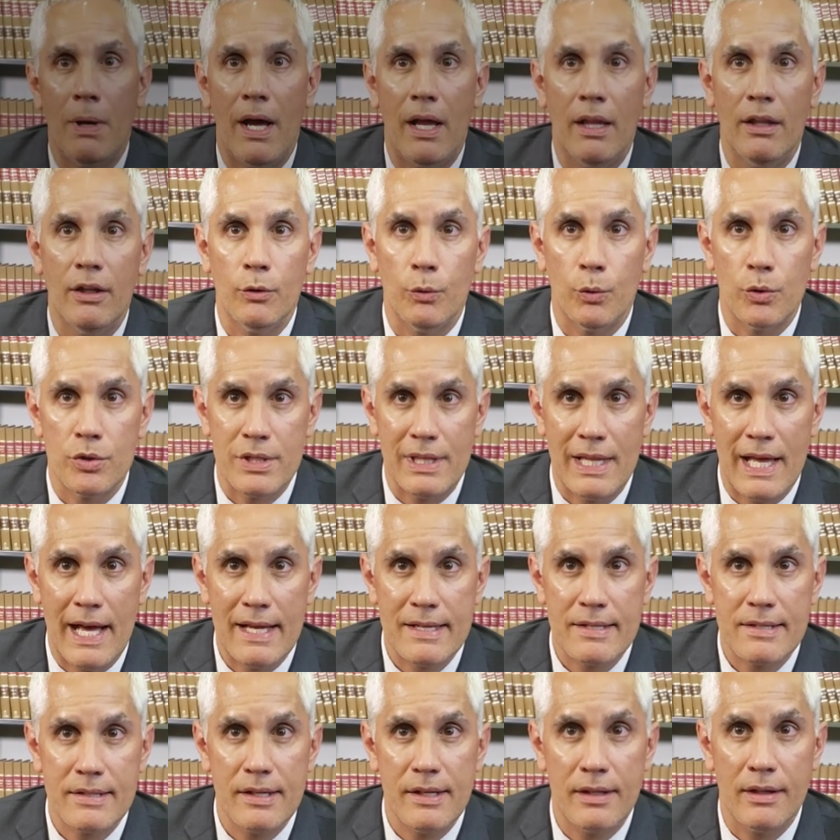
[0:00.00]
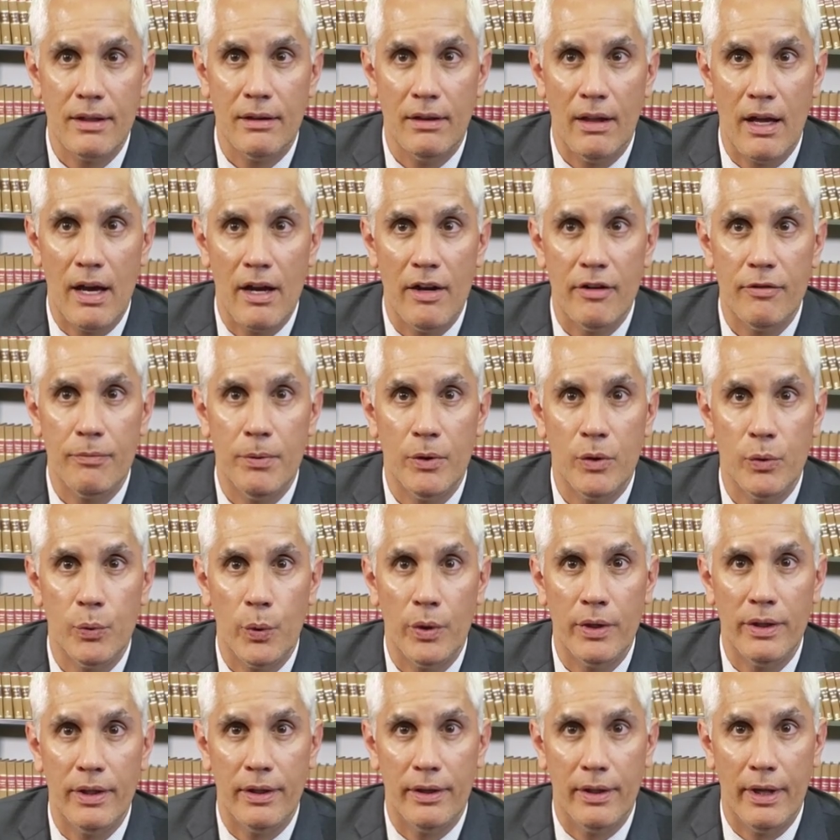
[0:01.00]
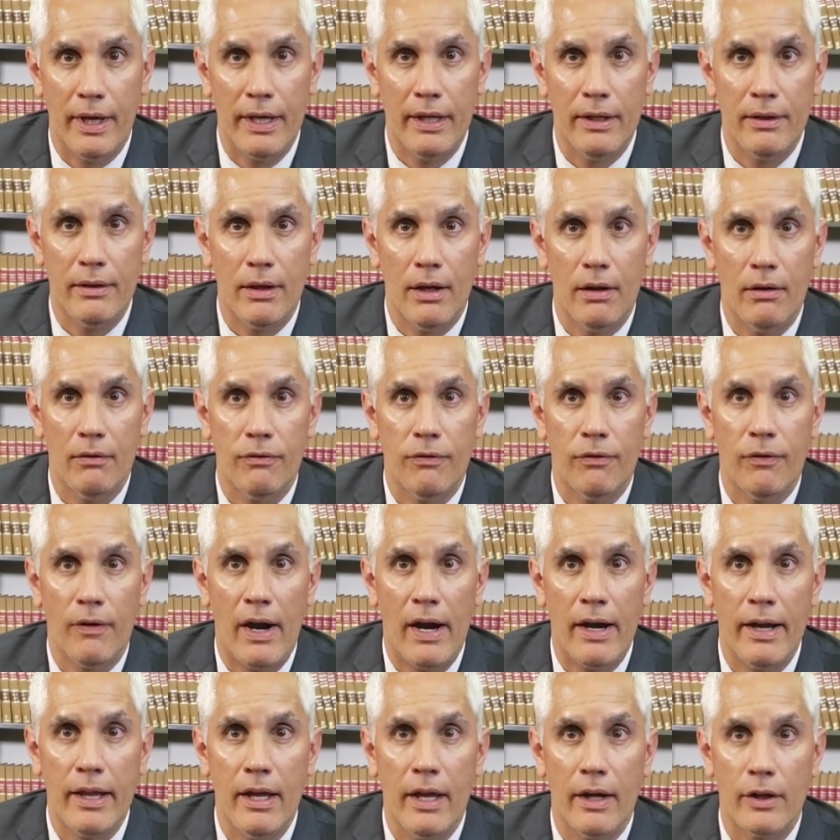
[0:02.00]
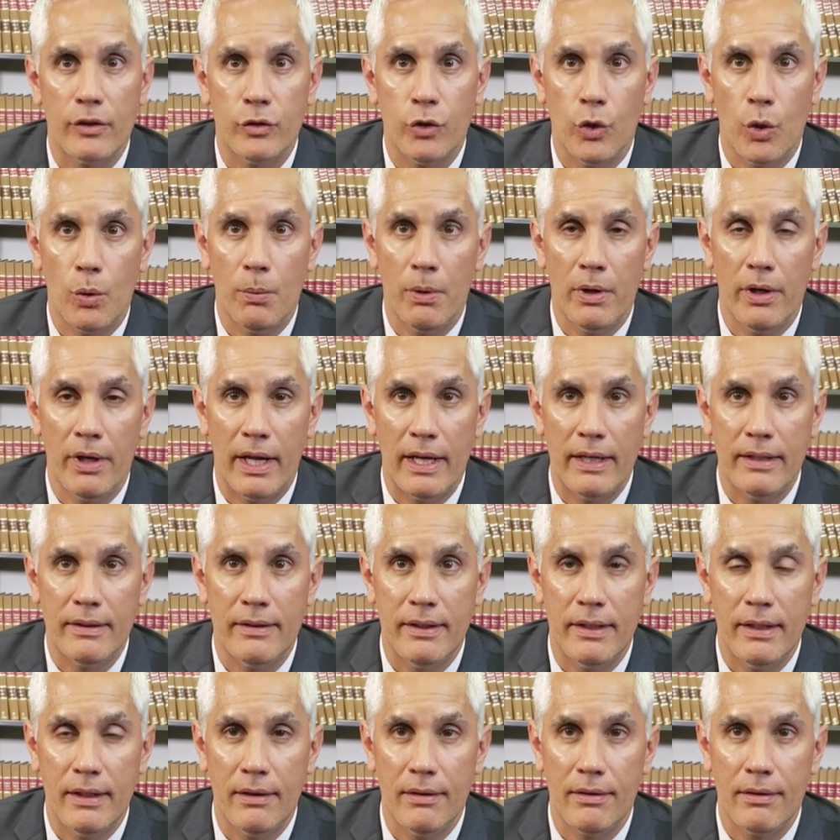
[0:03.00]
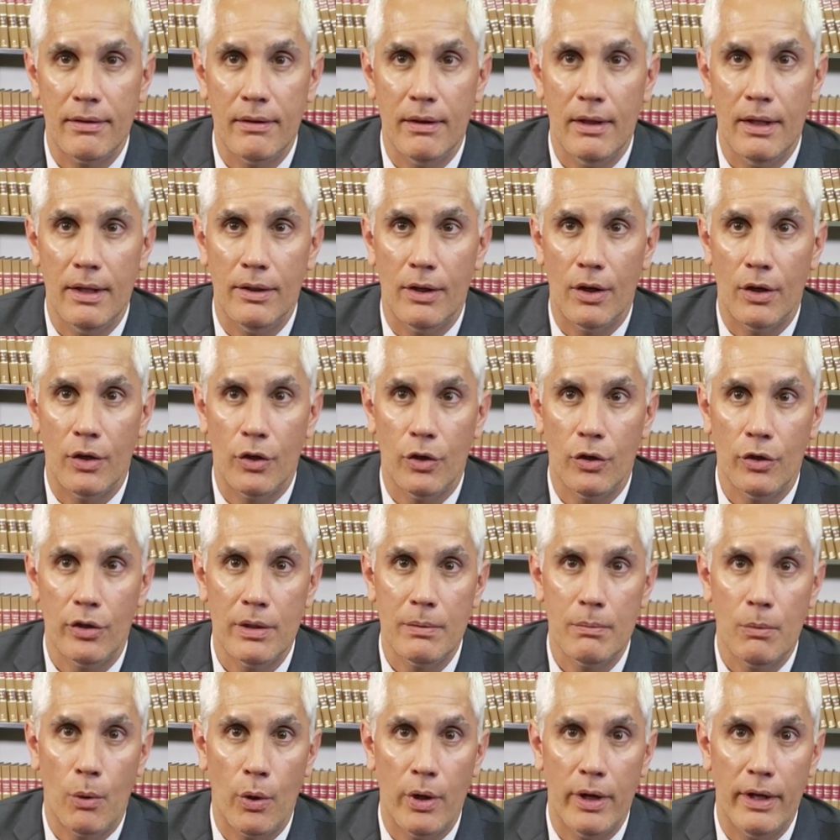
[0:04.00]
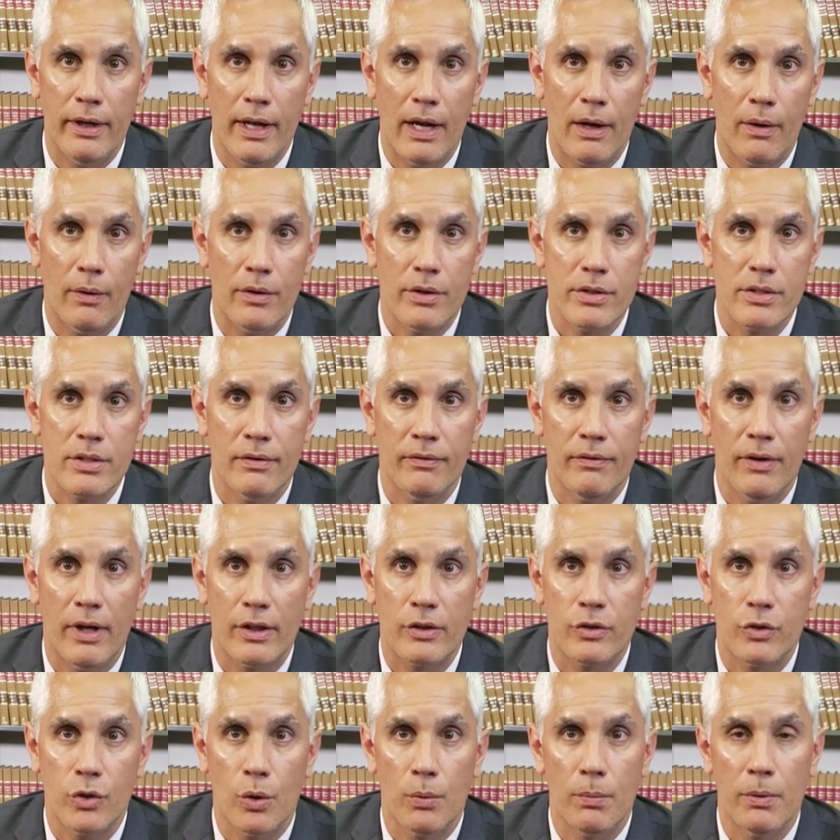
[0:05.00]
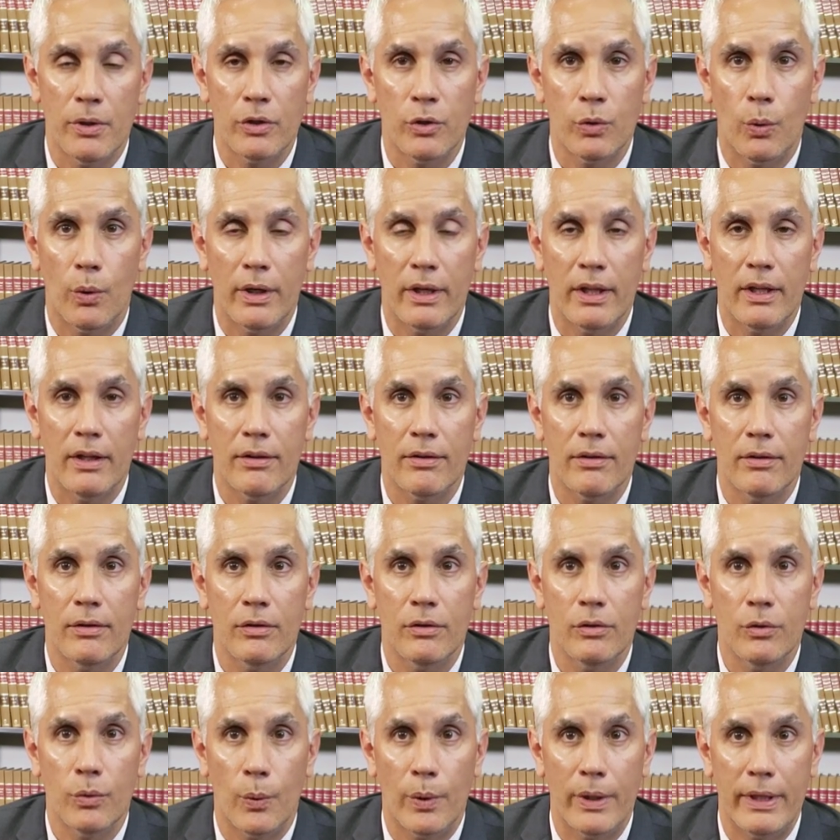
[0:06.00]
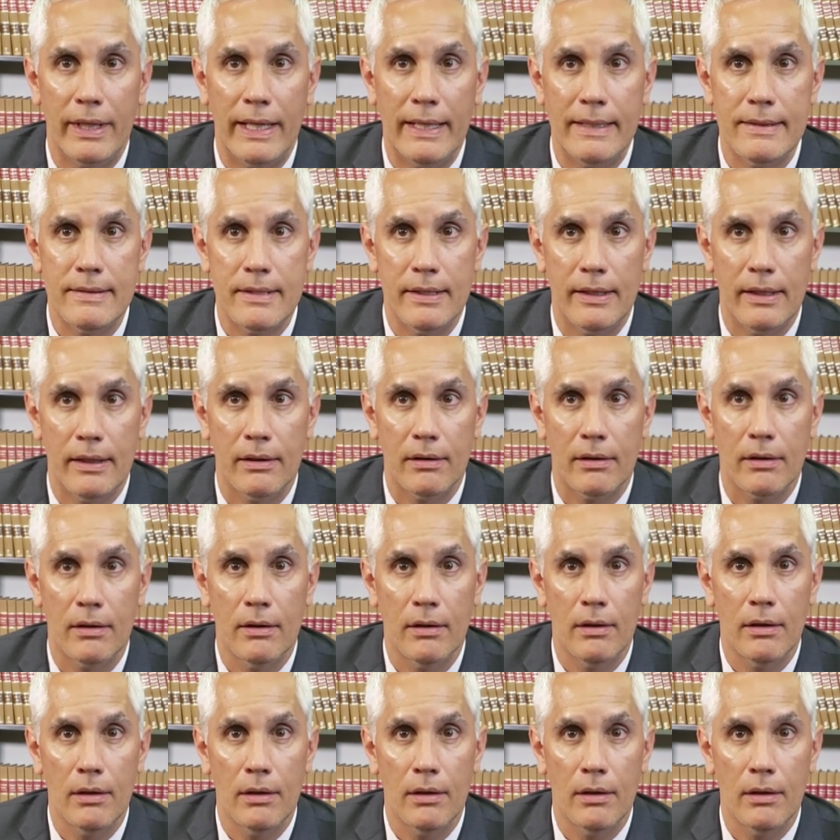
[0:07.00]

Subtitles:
Allen was last seen alive between the night of Friday, October 19th and the early morning hours of October 20th, 2018.